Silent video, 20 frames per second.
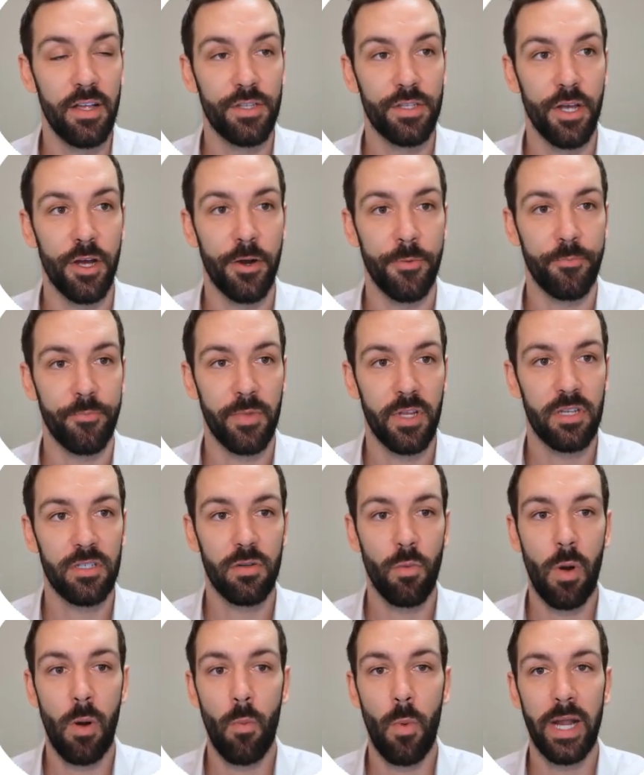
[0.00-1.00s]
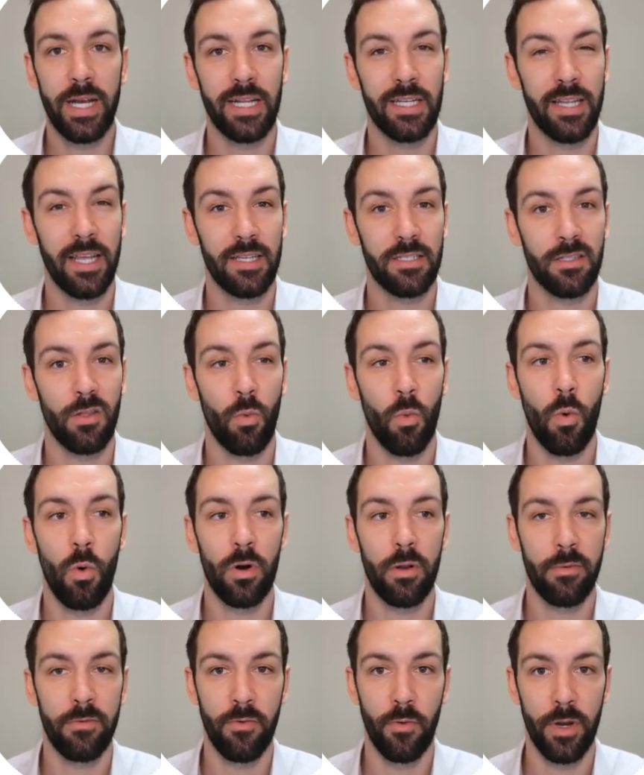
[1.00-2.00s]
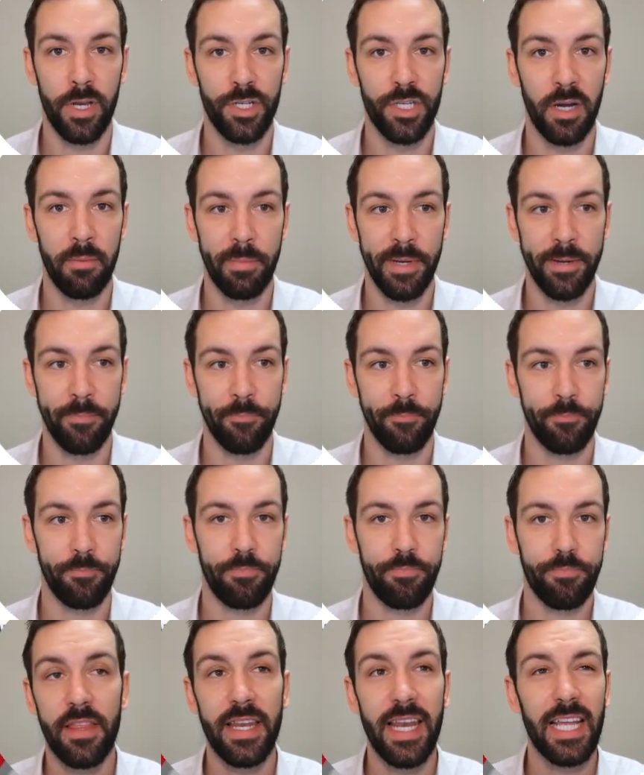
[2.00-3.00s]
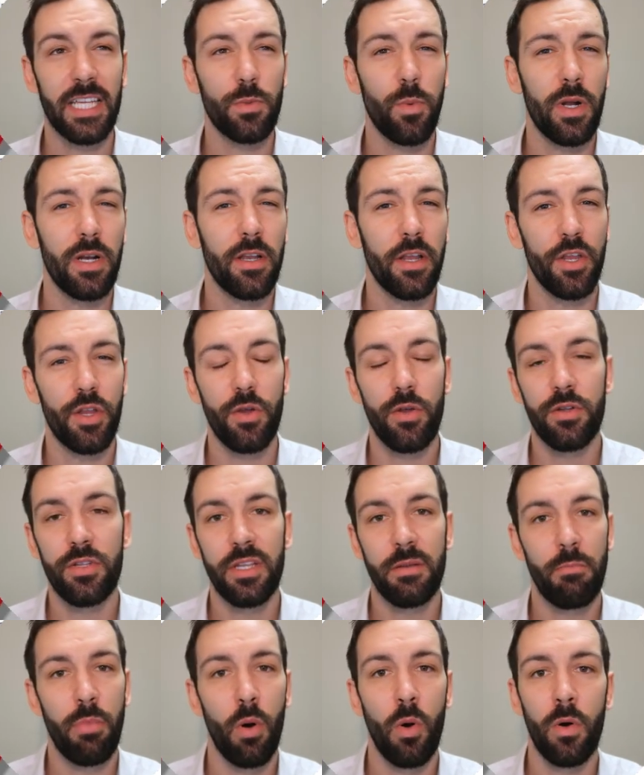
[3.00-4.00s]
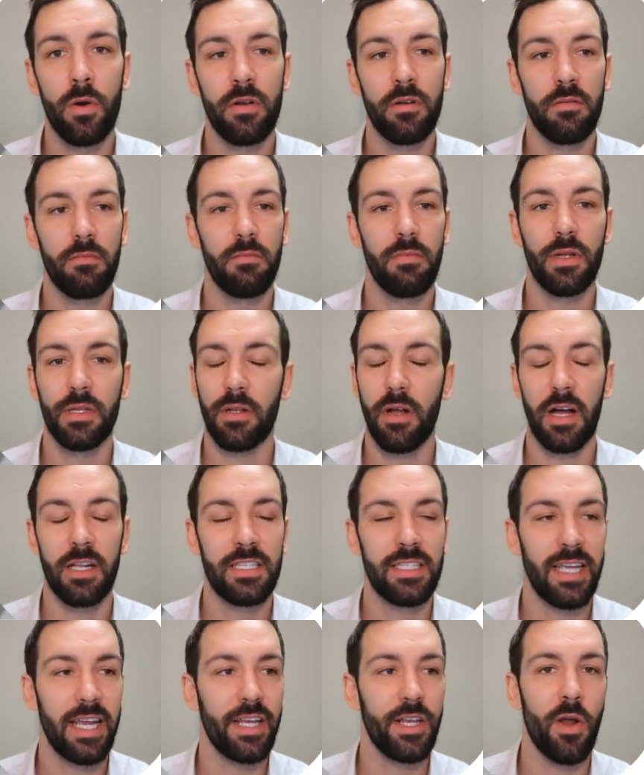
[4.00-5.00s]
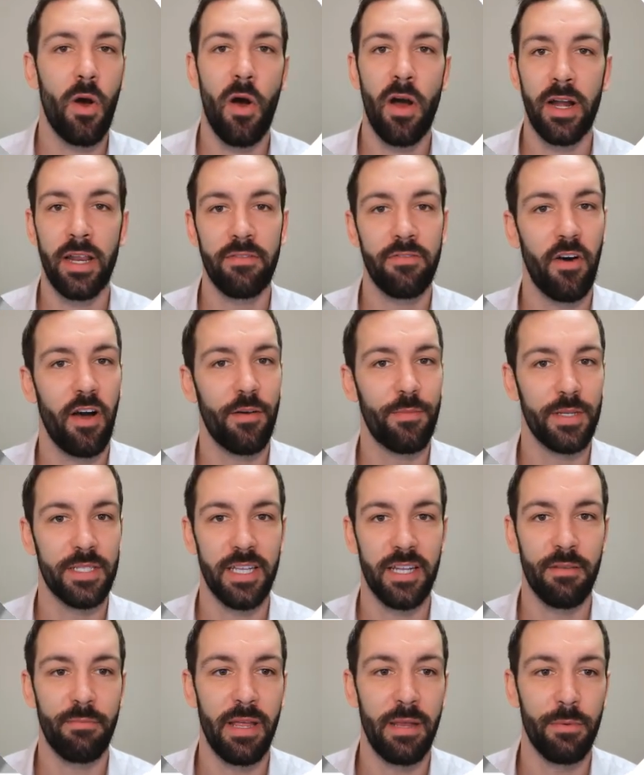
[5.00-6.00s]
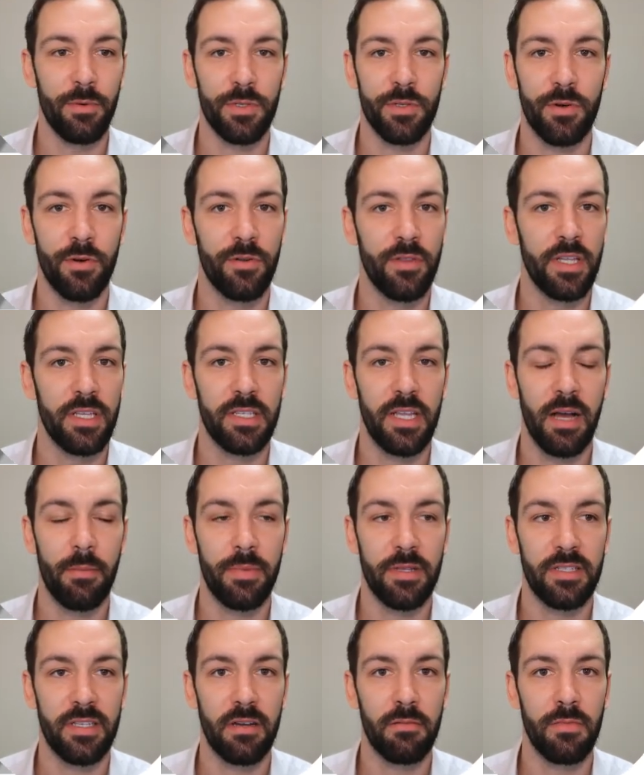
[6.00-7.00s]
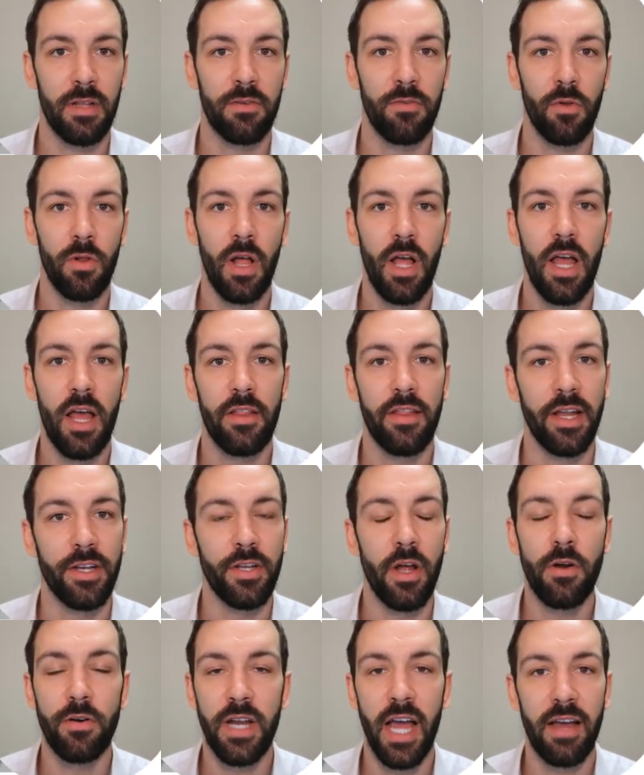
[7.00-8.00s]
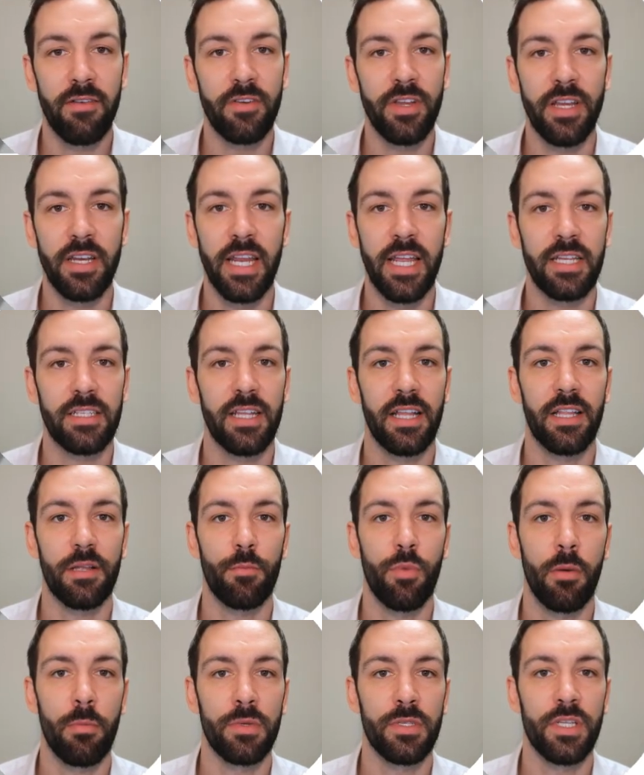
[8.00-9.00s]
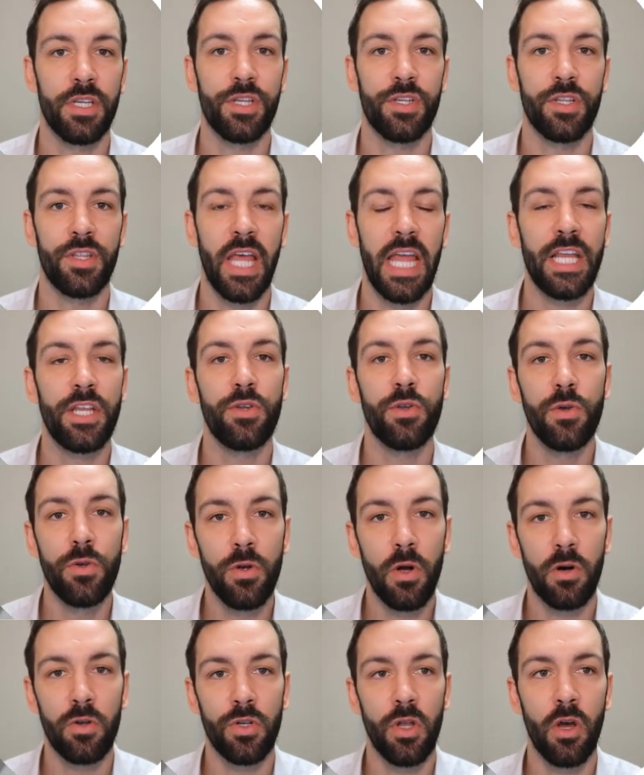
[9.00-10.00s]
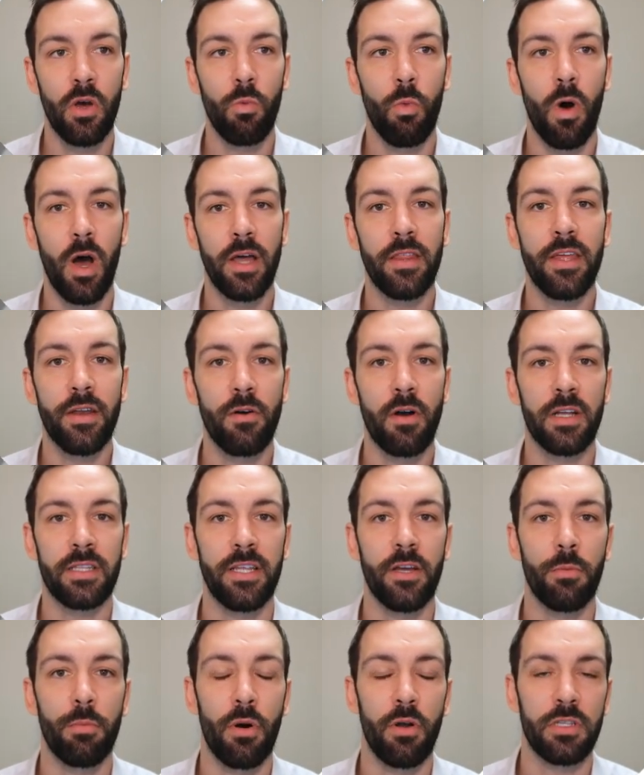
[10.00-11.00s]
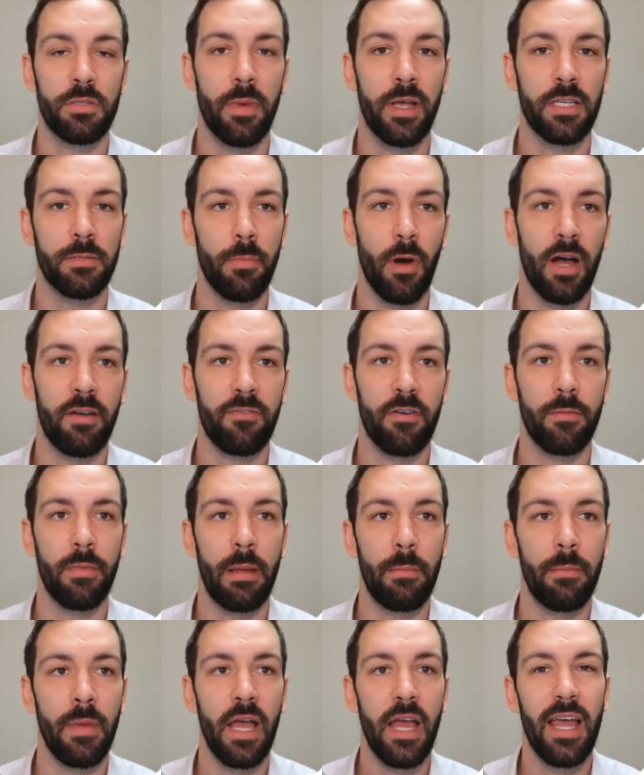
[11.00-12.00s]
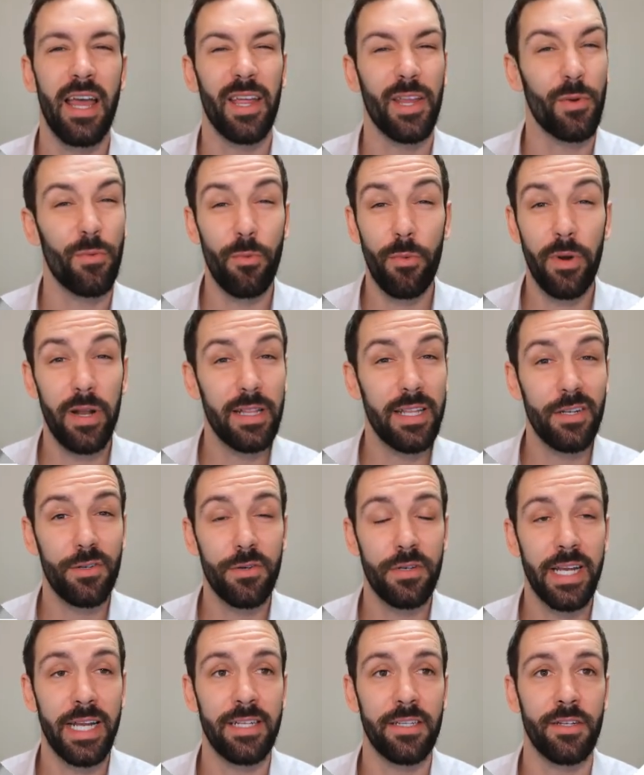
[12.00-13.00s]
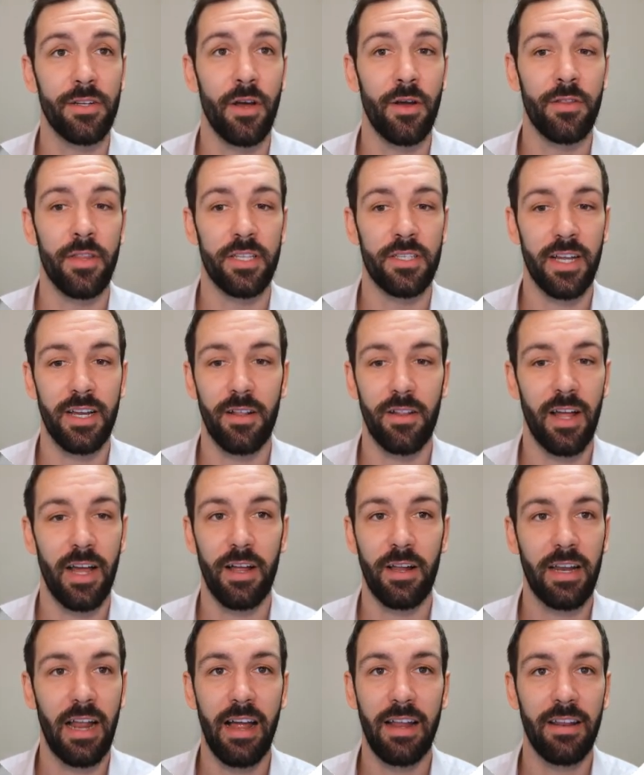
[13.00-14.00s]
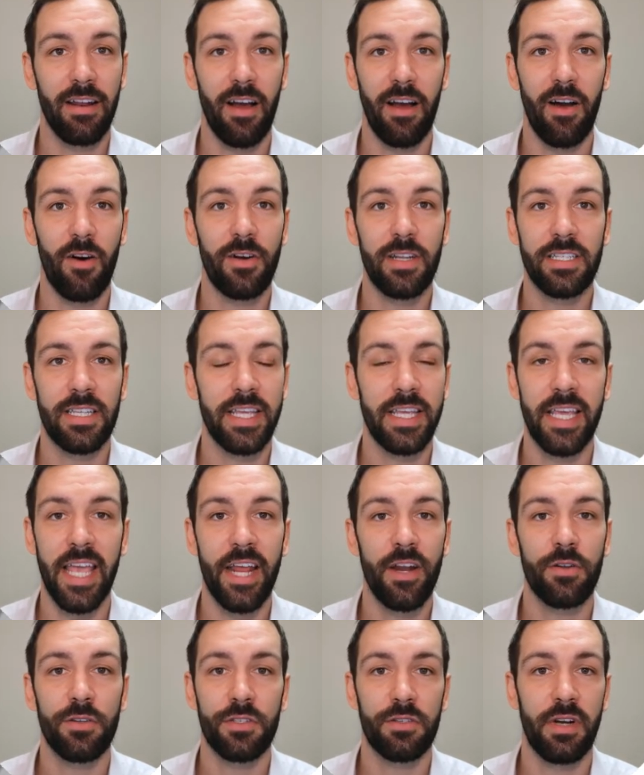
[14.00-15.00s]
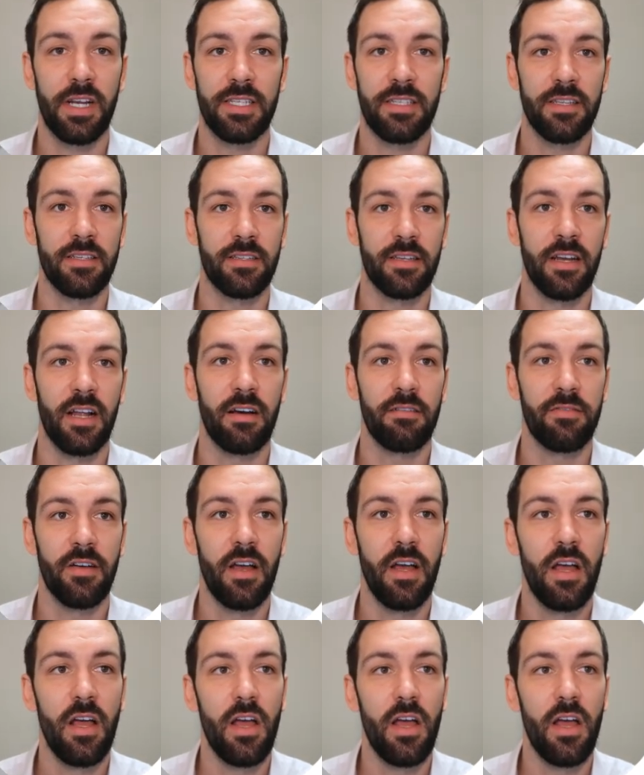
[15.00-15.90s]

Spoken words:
So it's just one way to test the water before you jump in. The next one, hugely important. I'd say 95% of people screw this up at some level. They don't have a unique selling proposition. They do not know why their ideal prospects buy from them. You really do need to know this. I honestly cannot stress this enough.